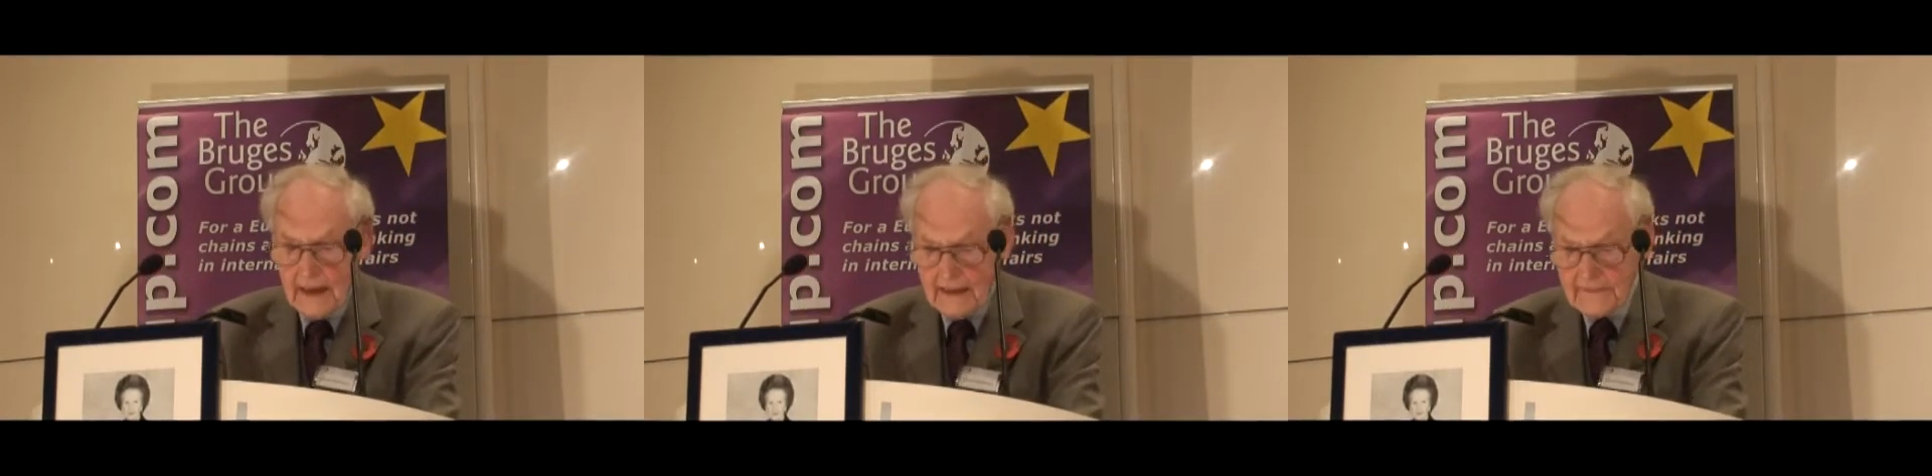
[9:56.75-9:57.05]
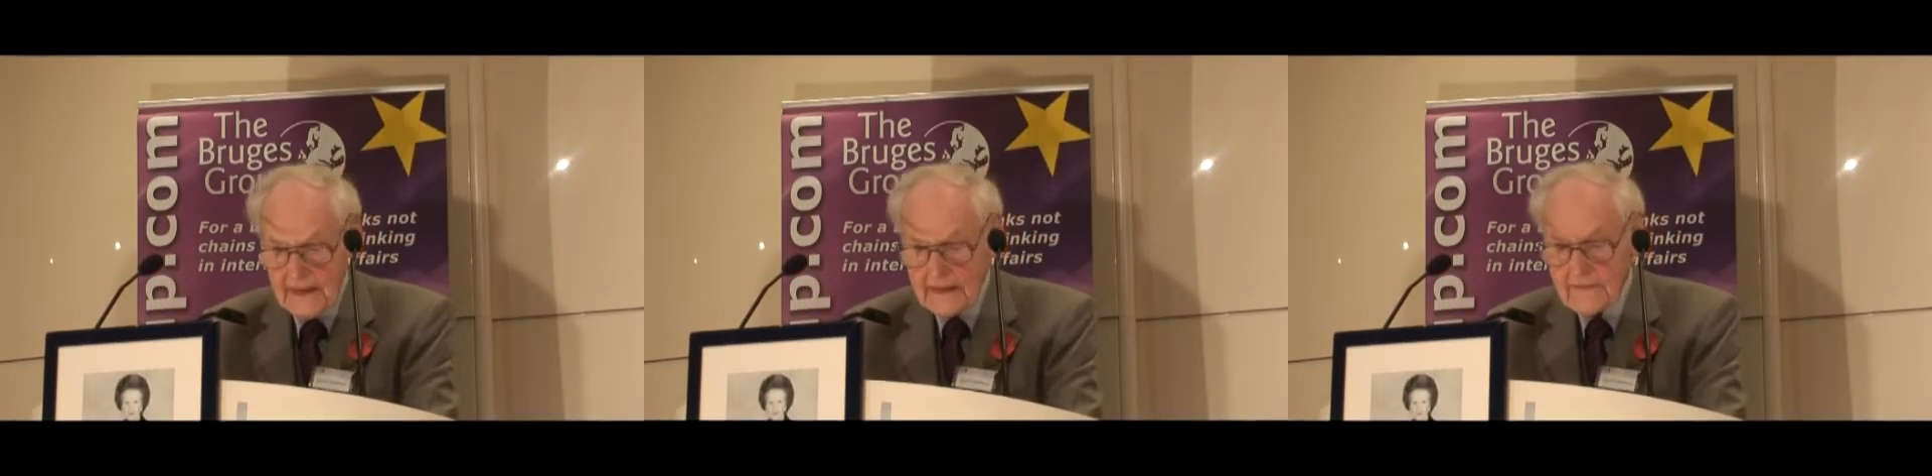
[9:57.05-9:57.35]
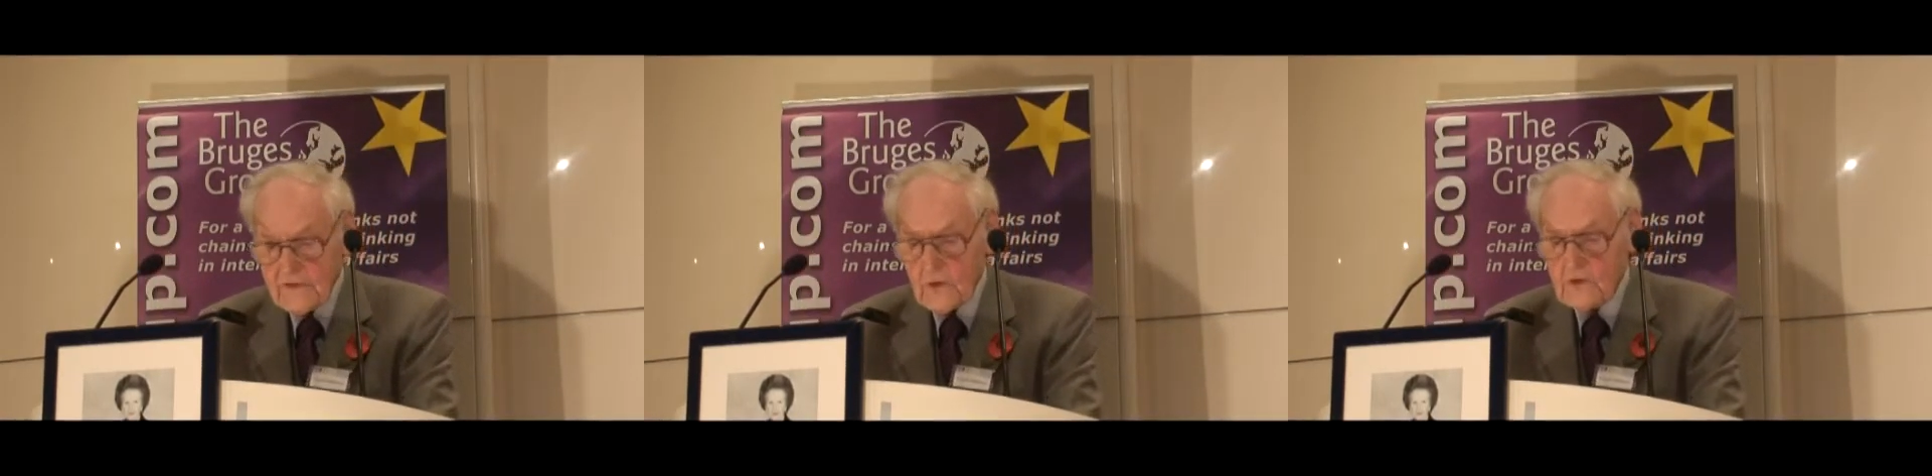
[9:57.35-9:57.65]
And then,
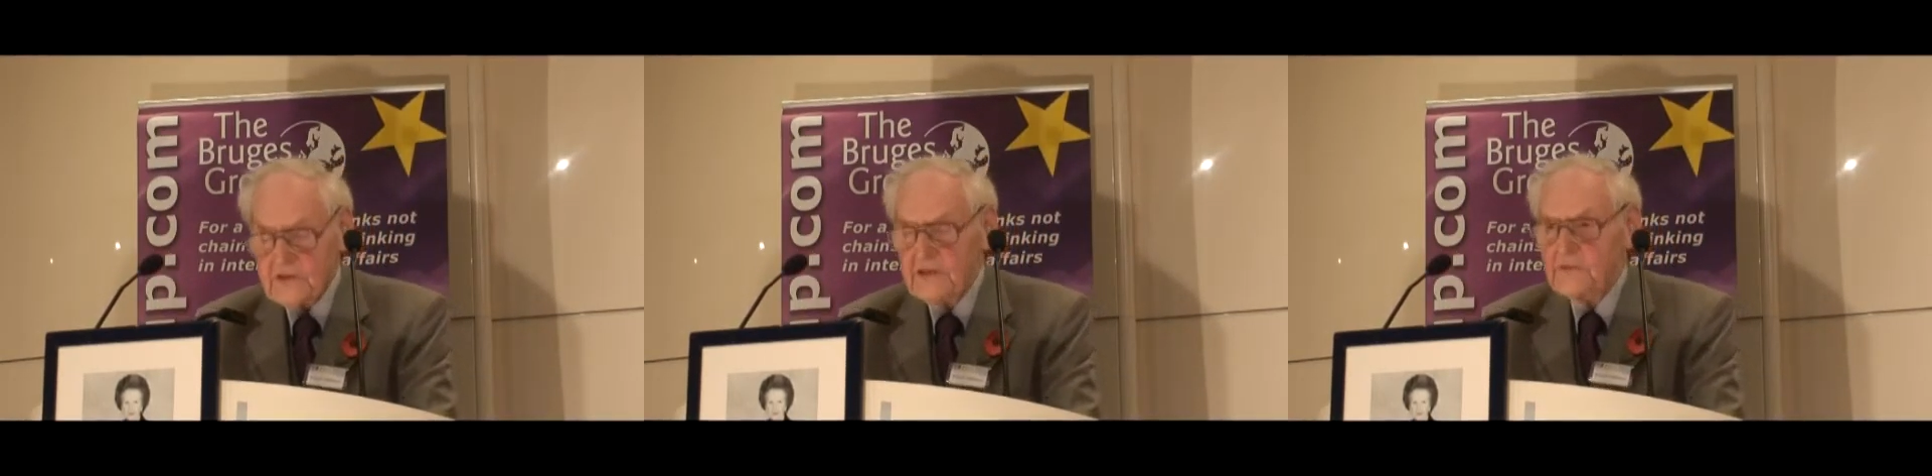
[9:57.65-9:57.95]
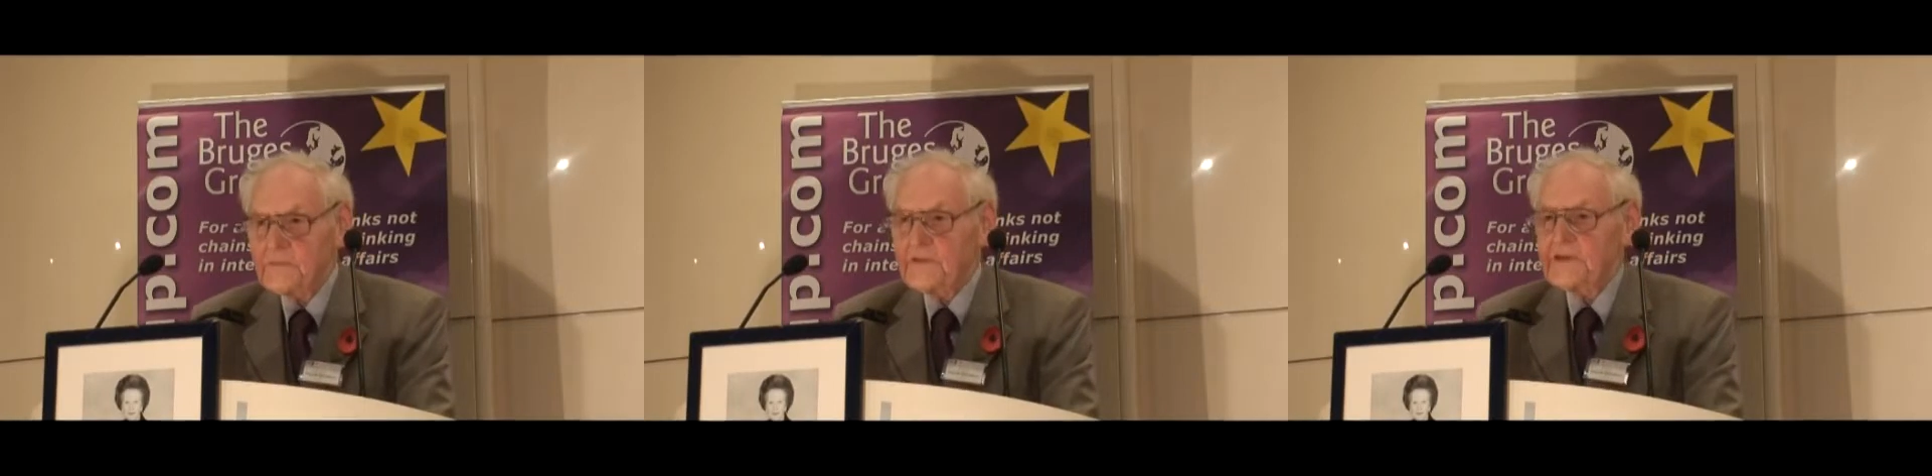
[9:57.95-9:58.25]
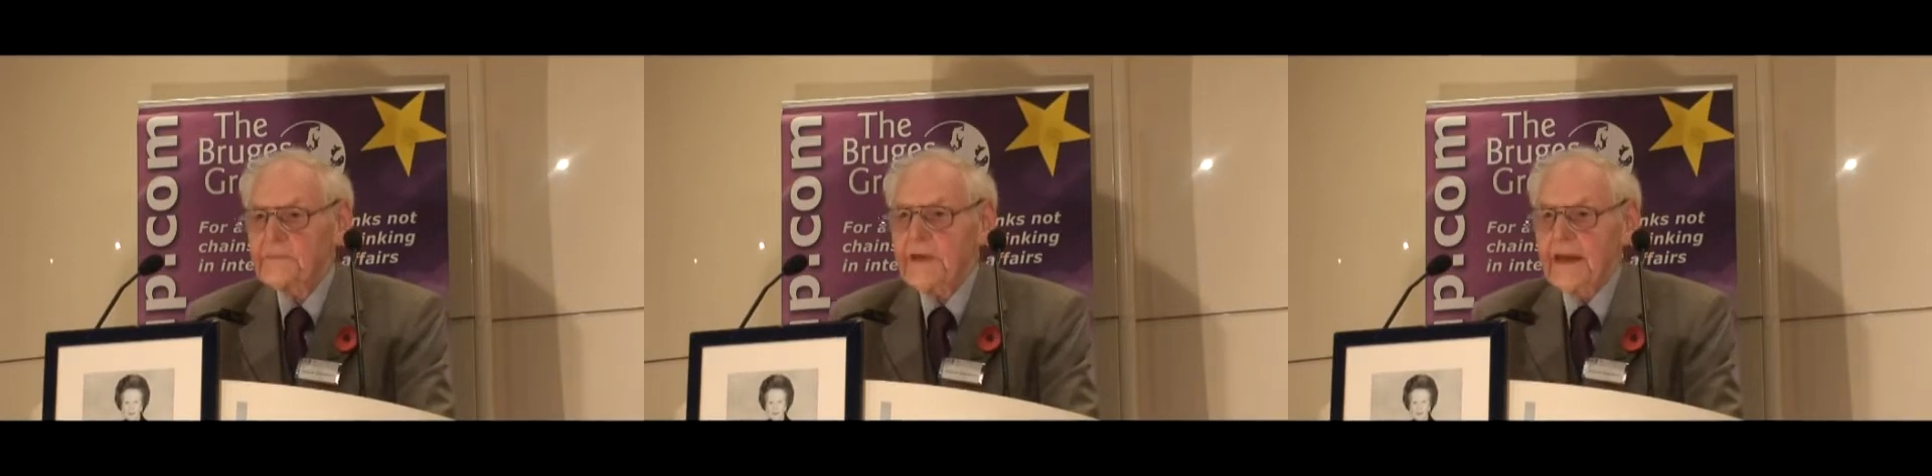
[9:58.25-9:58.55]
of course, there was
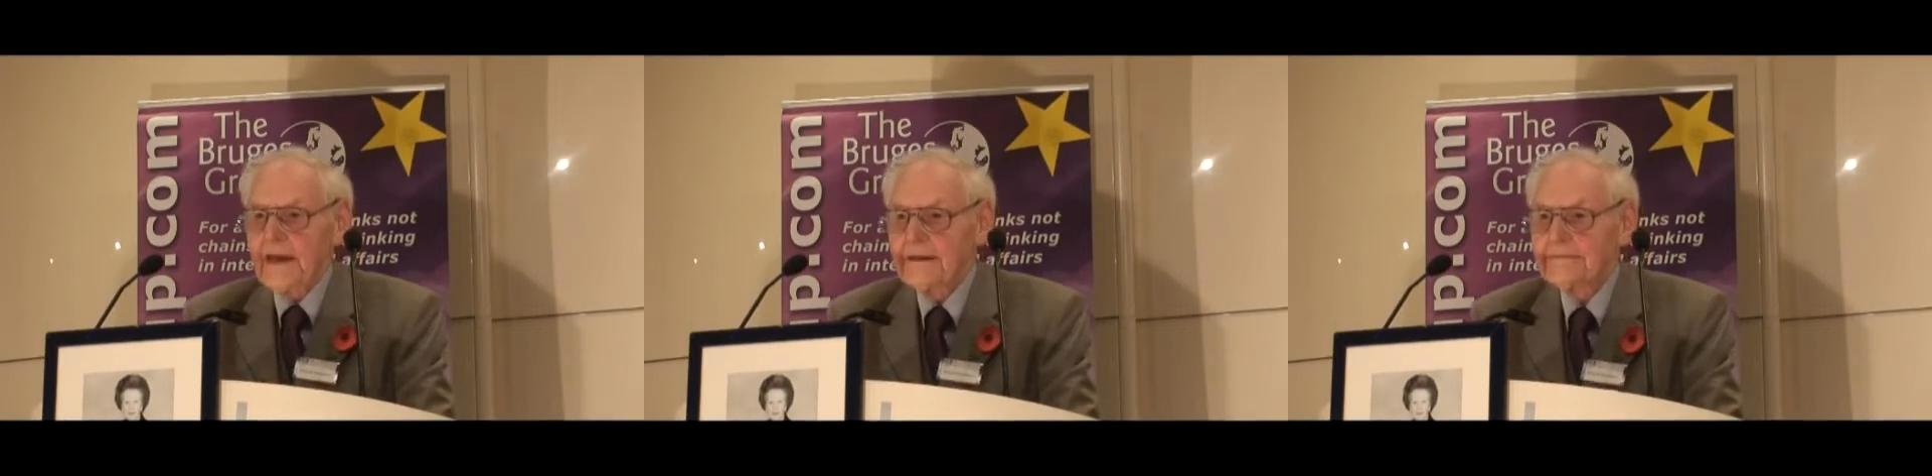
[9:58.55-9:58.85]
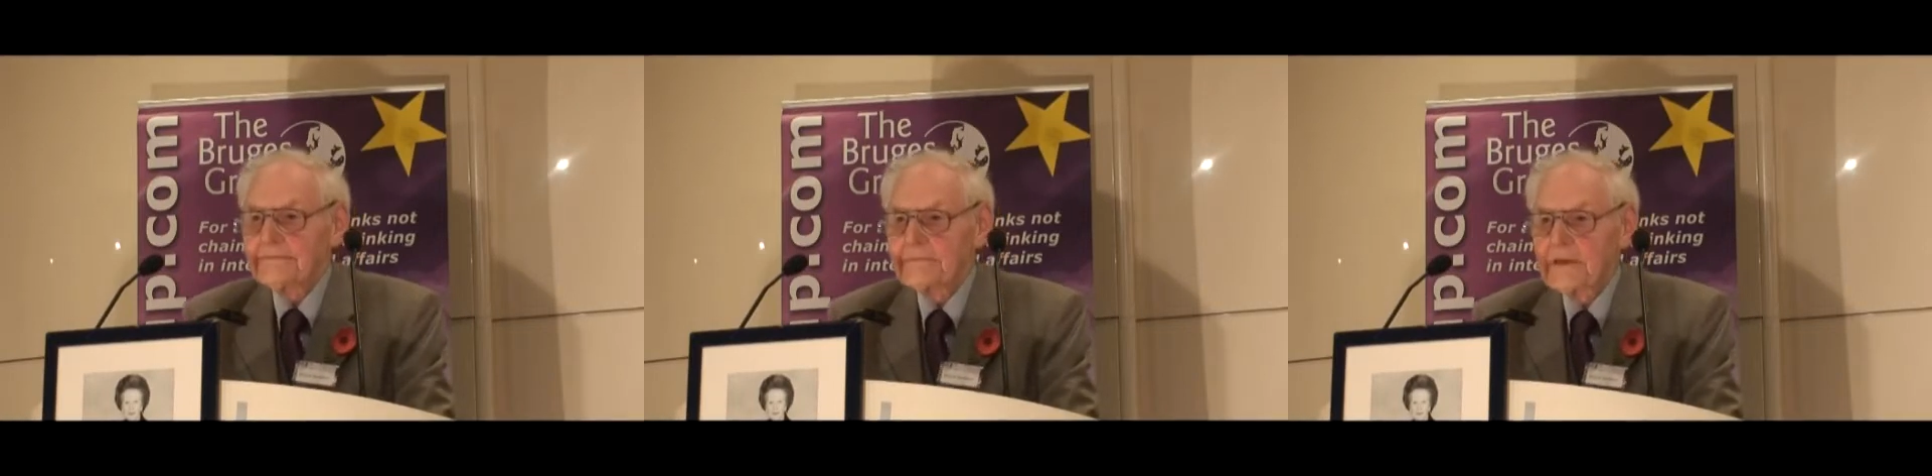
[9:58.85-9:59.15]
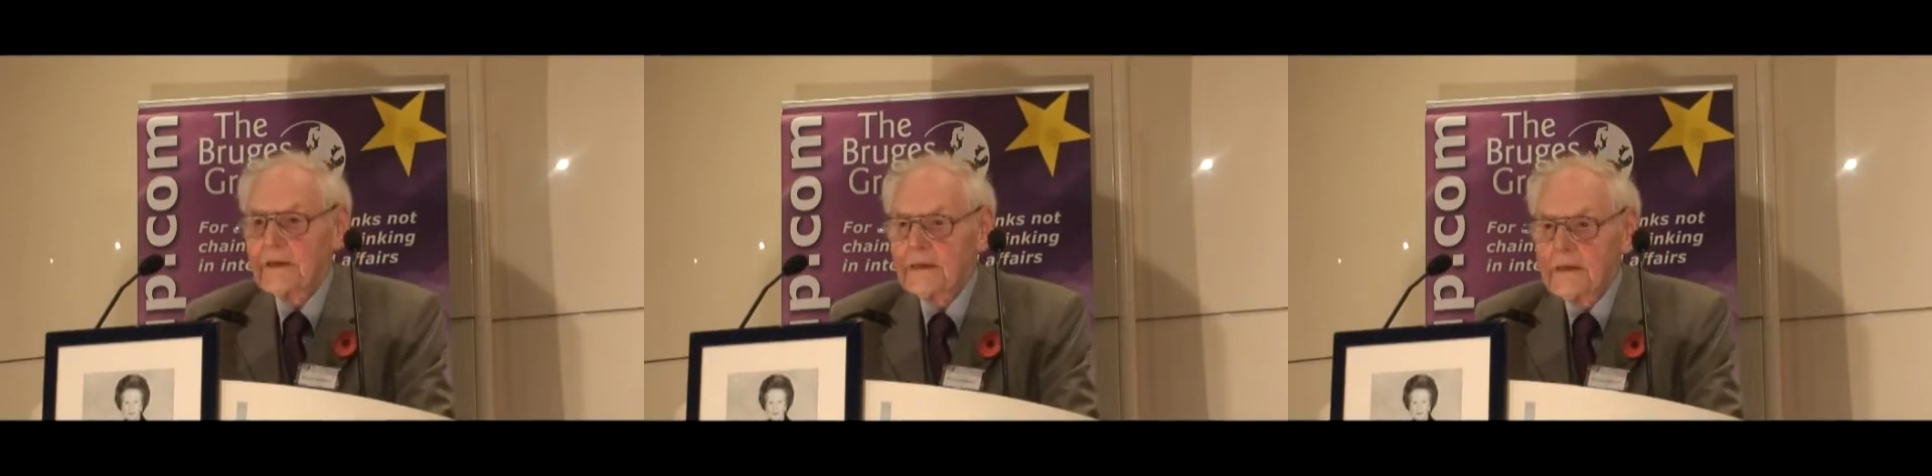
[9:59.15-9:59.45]
Mr.
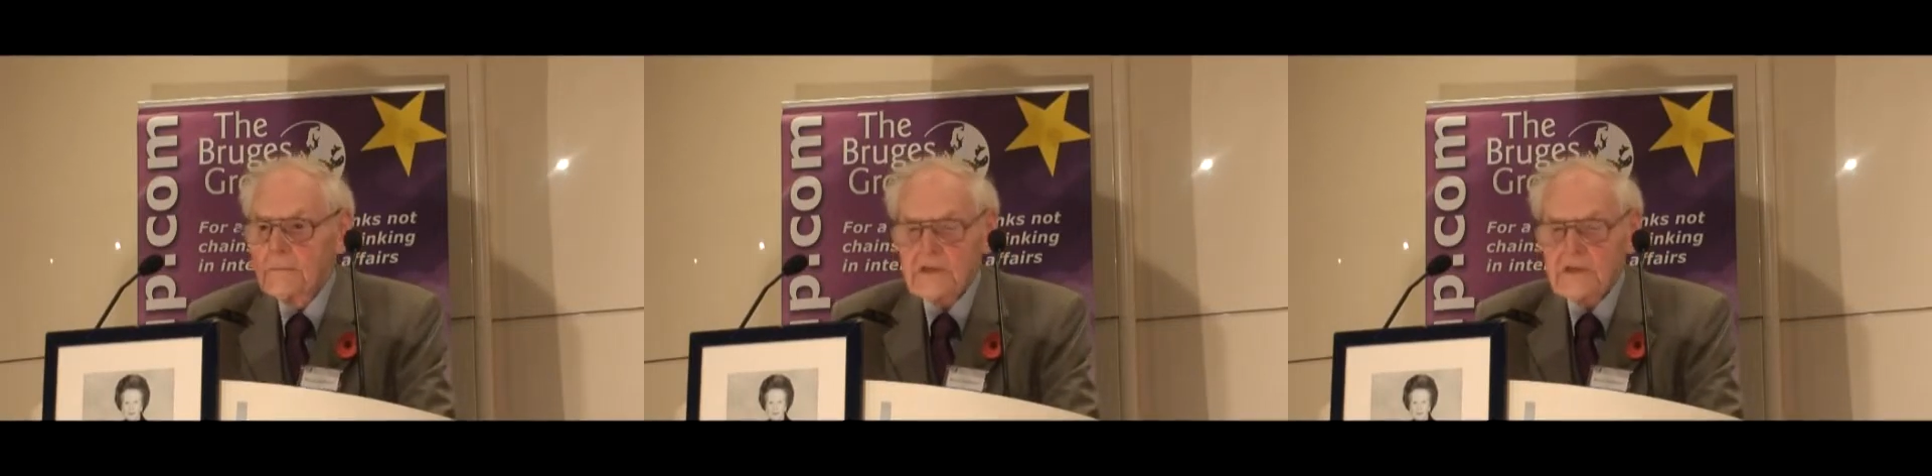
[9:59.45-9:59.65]
Blair.